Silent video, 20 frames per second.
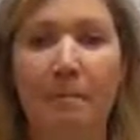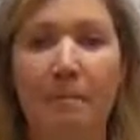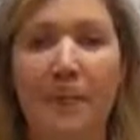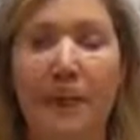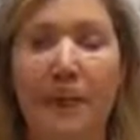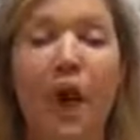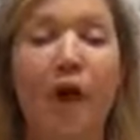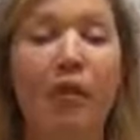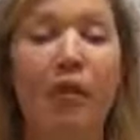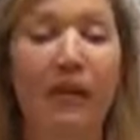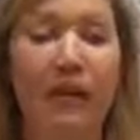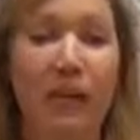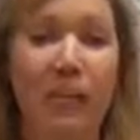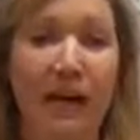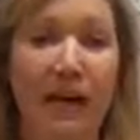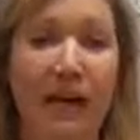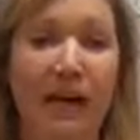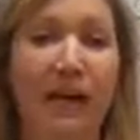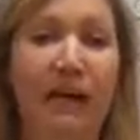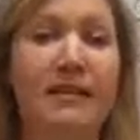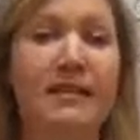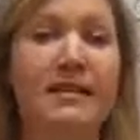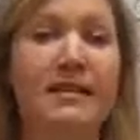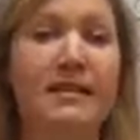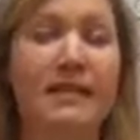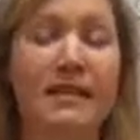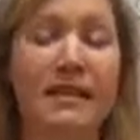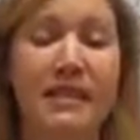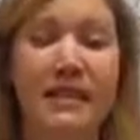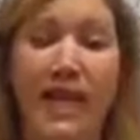healthy
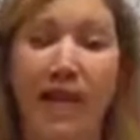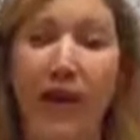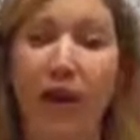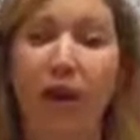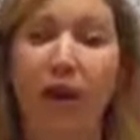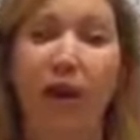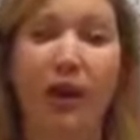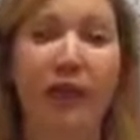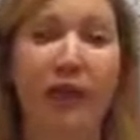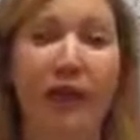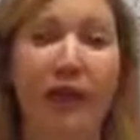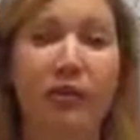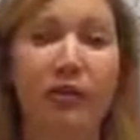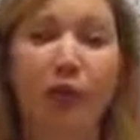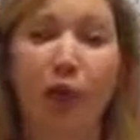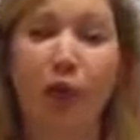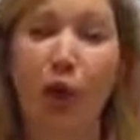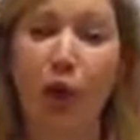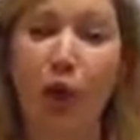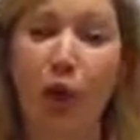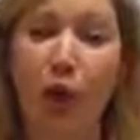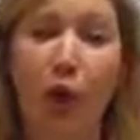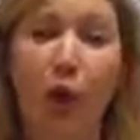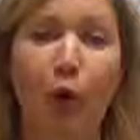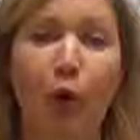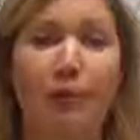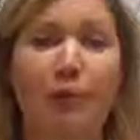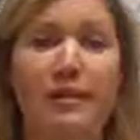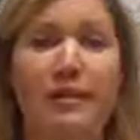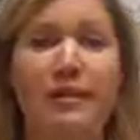beans, dairy,
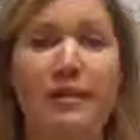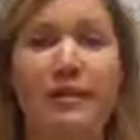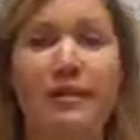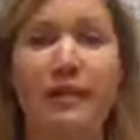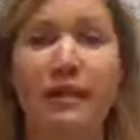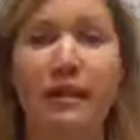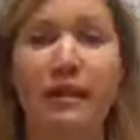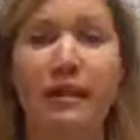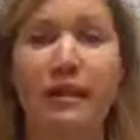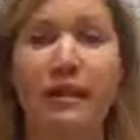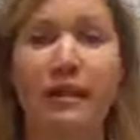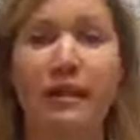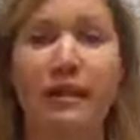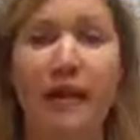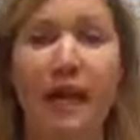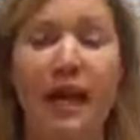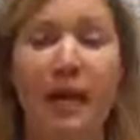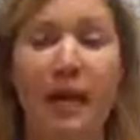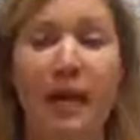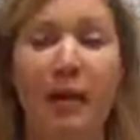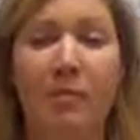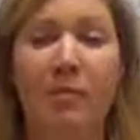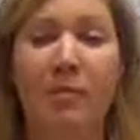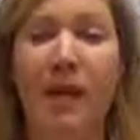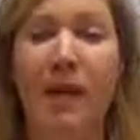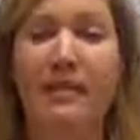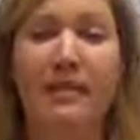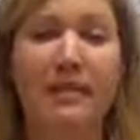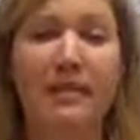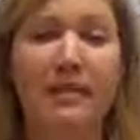legumes,
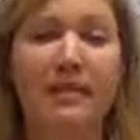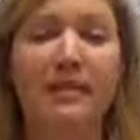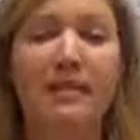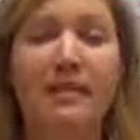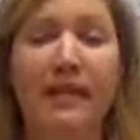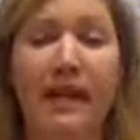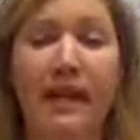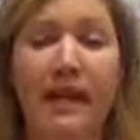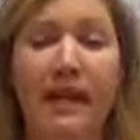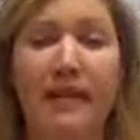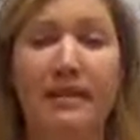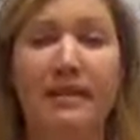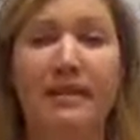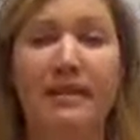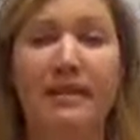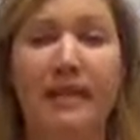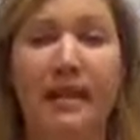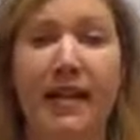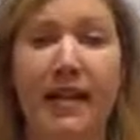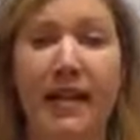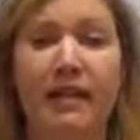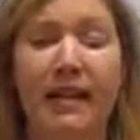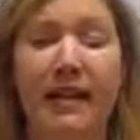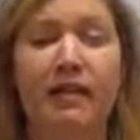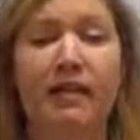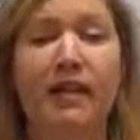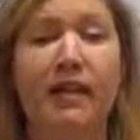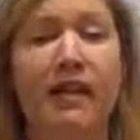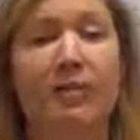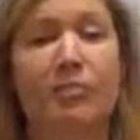nuts and seeds, and
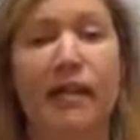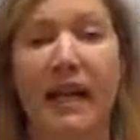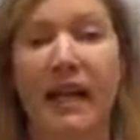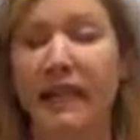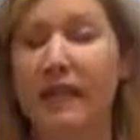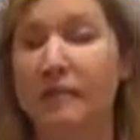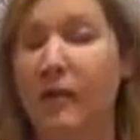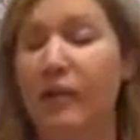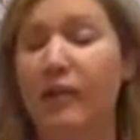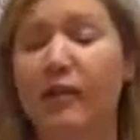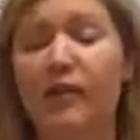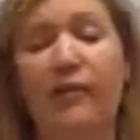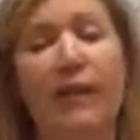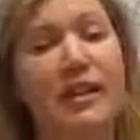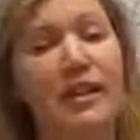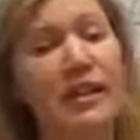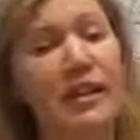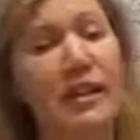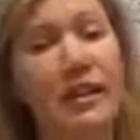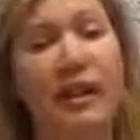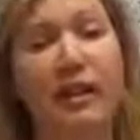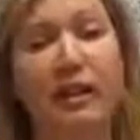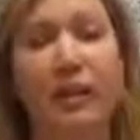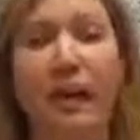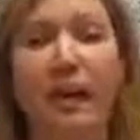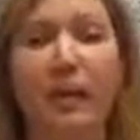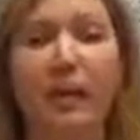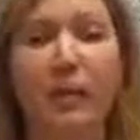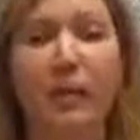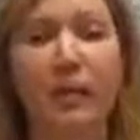then lean meats. But if you're
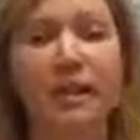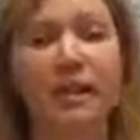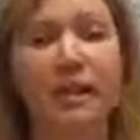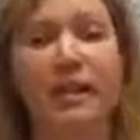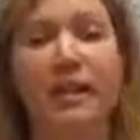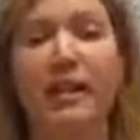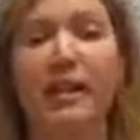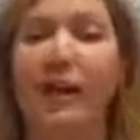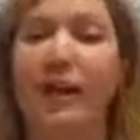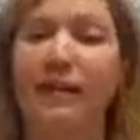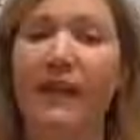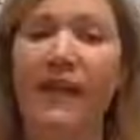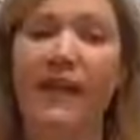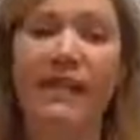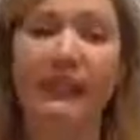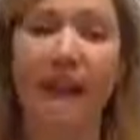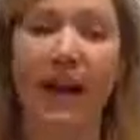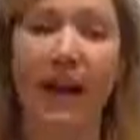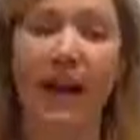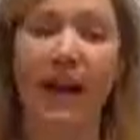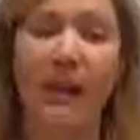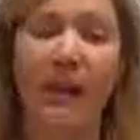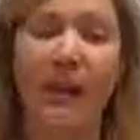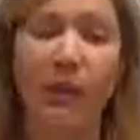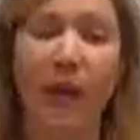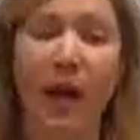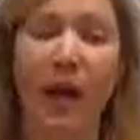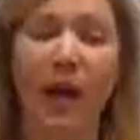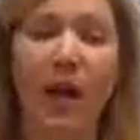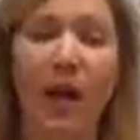vegetarian or pescatarian, that's fine as
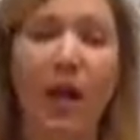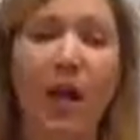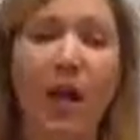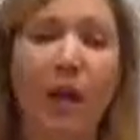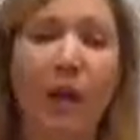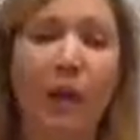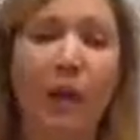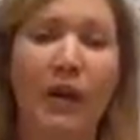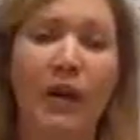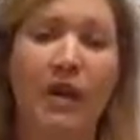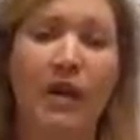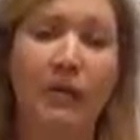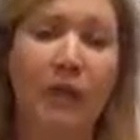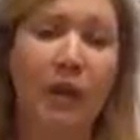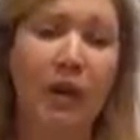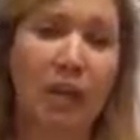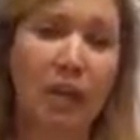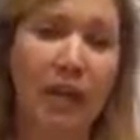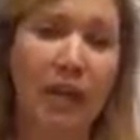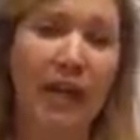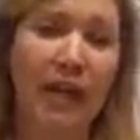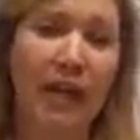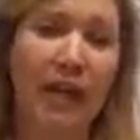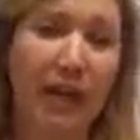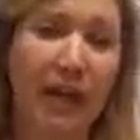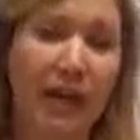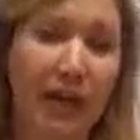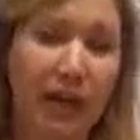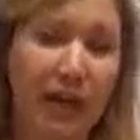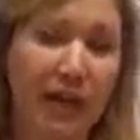well. We just want to really
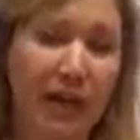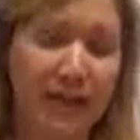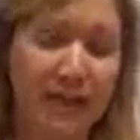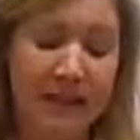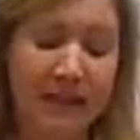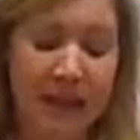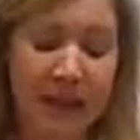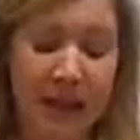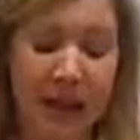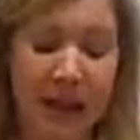increase